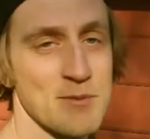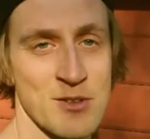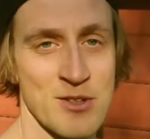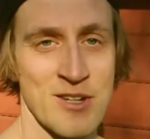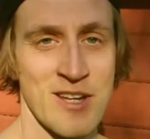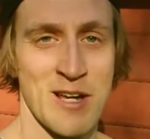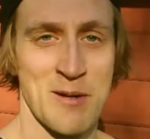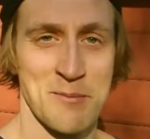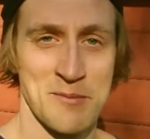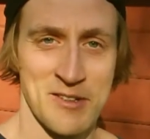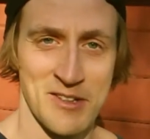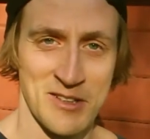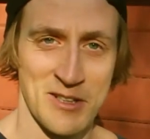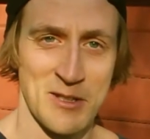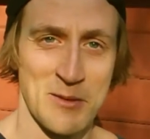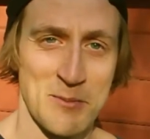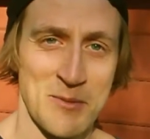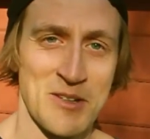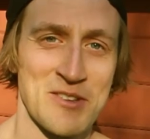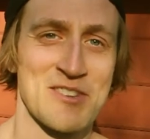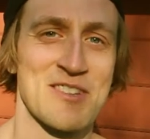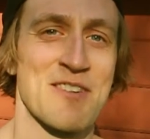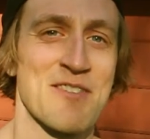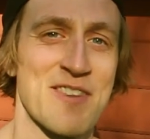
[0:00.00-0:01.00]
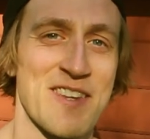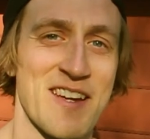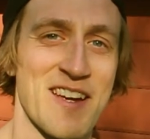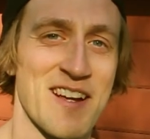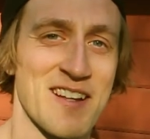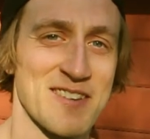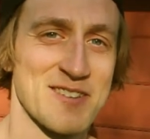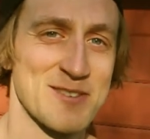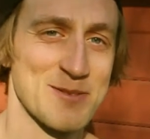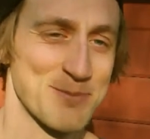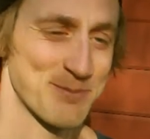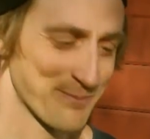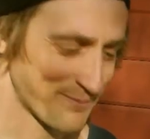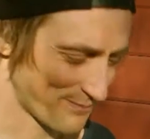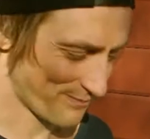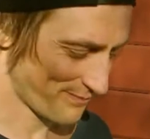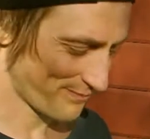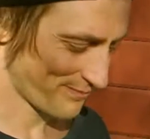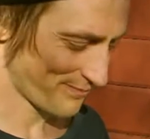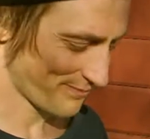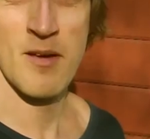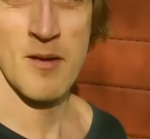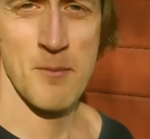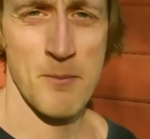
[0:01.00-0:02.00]
Today I'm talking about something else.
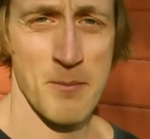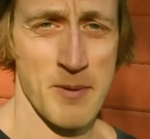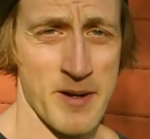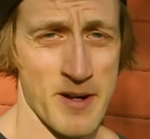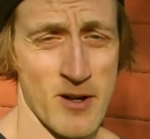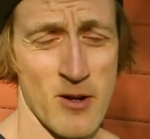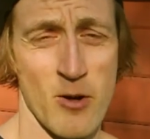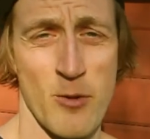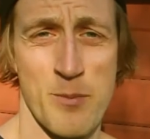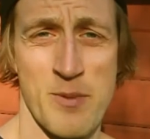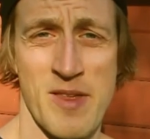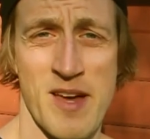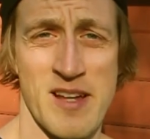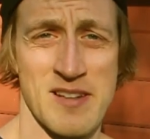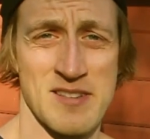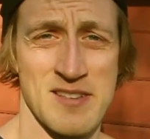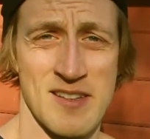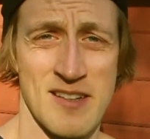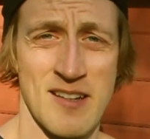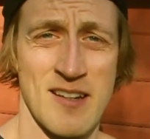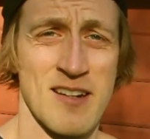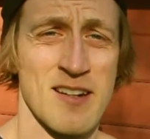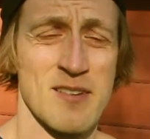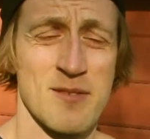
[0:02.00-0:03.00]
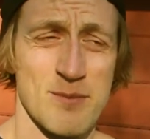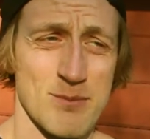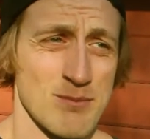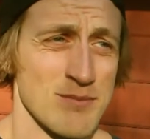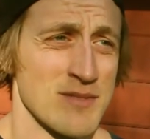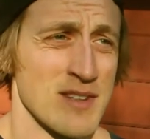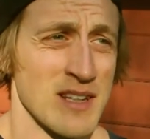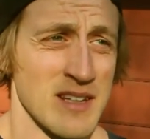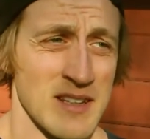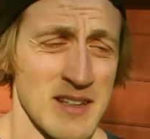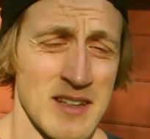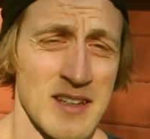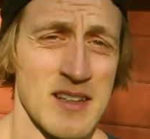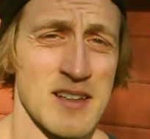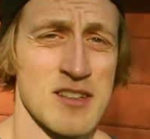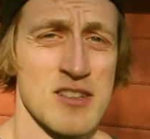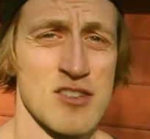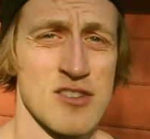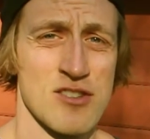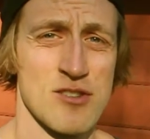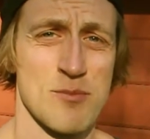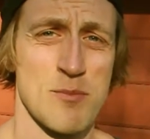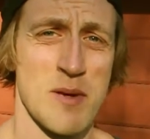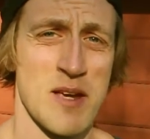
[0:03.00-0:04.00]
But I hope that's clear. Technique
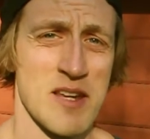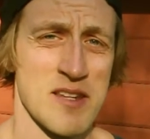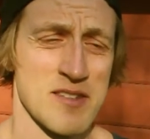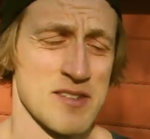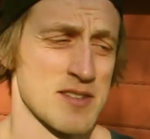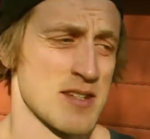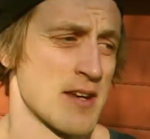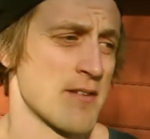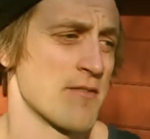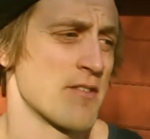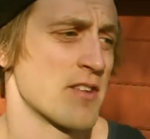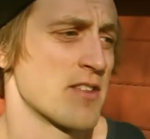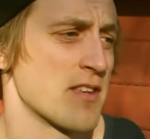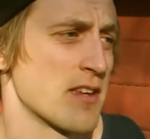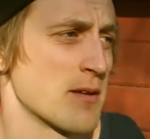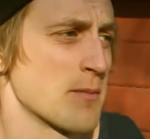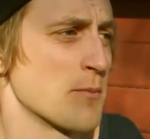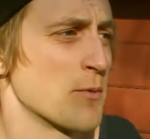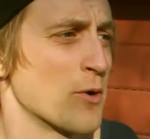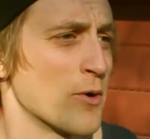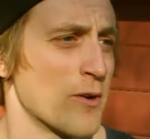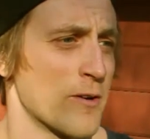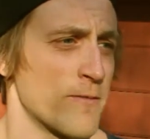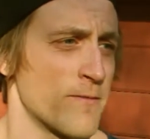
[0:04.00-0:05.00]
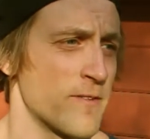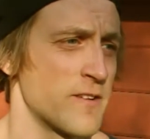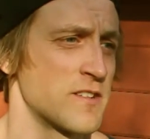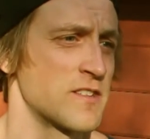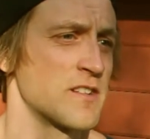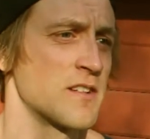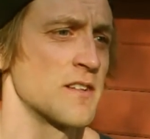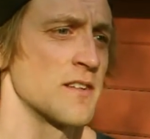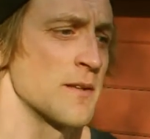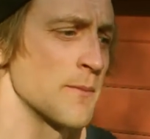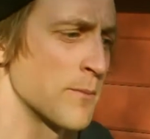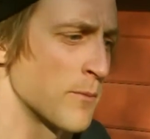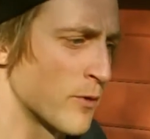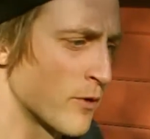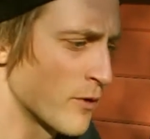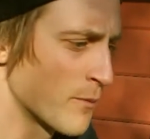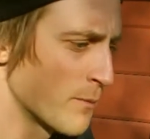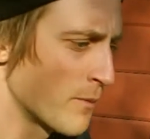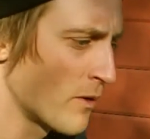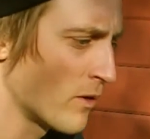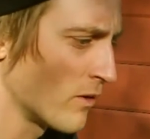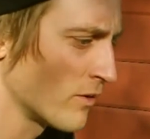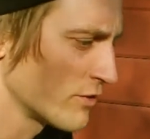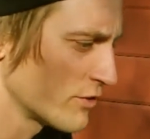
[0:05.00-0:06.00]
just makes everything more efficient. The more
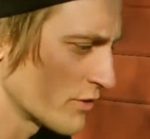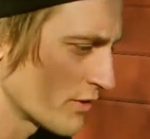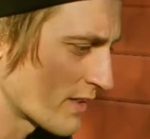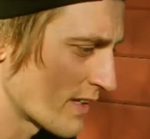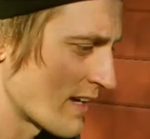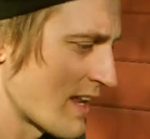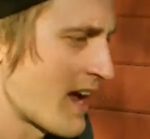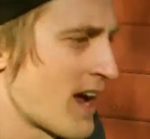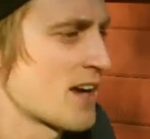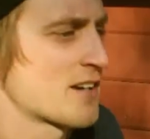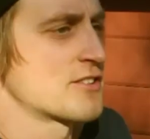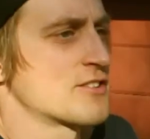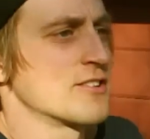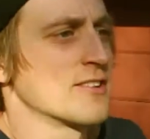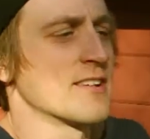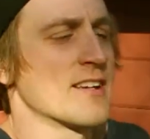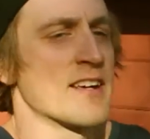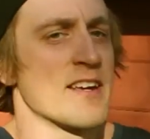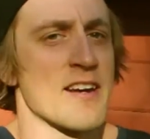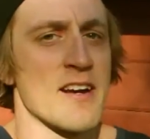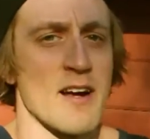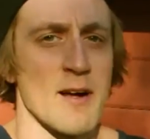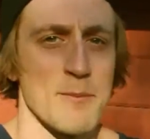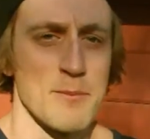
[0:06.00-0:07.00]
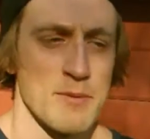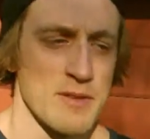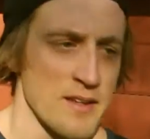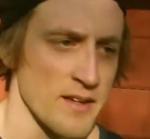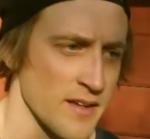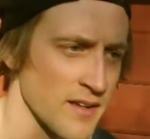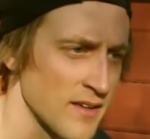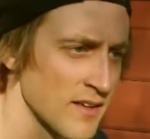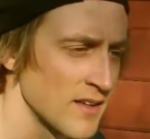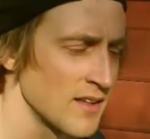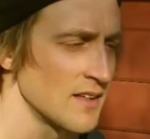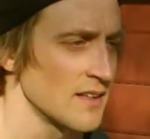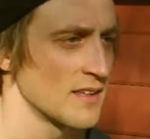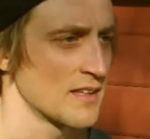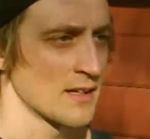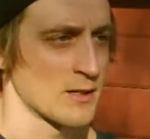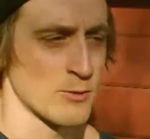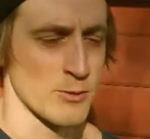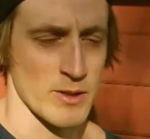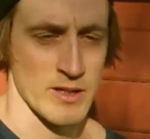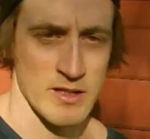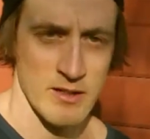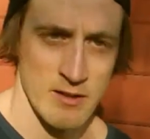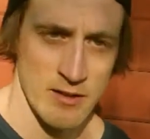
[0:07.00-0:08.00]
balls you can actually get up, the
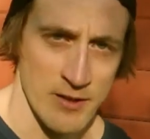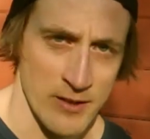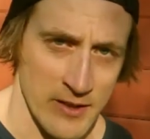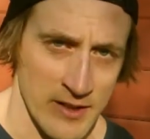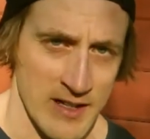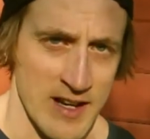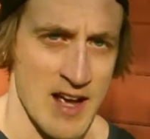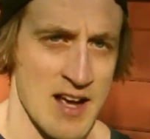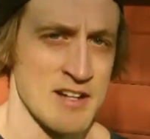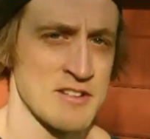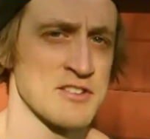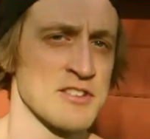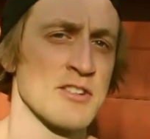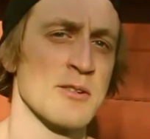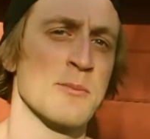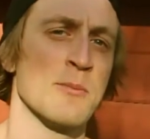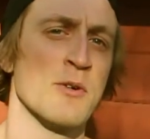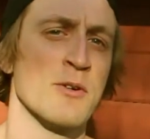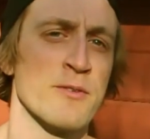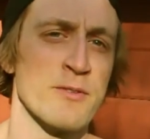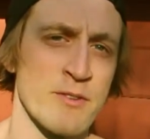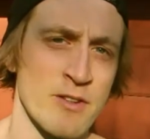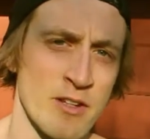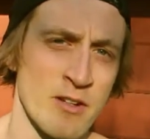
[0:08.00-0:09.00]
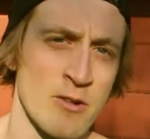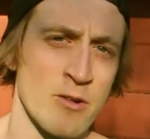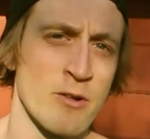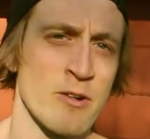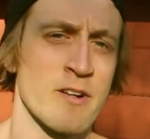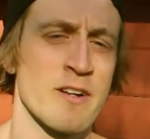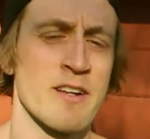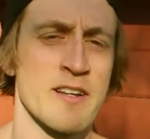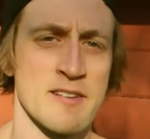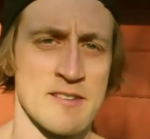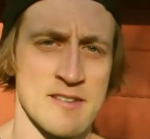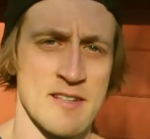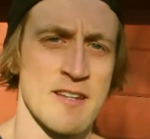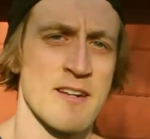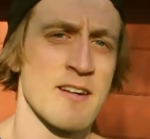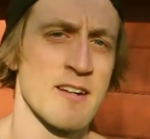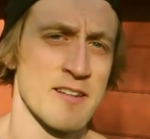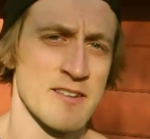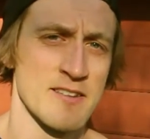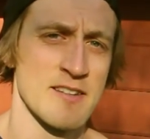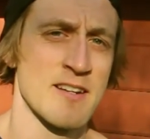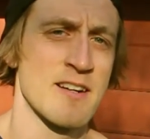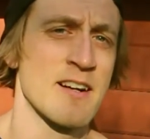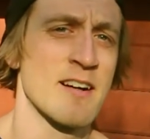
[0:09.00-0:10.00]
quicker you can actually move in the court, etc.,
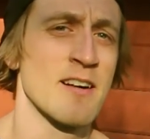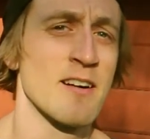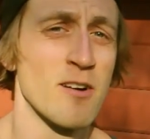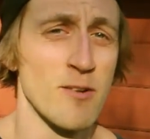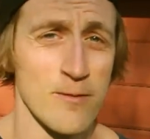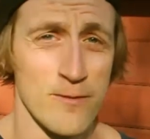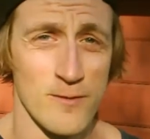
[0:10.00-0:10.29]
etc.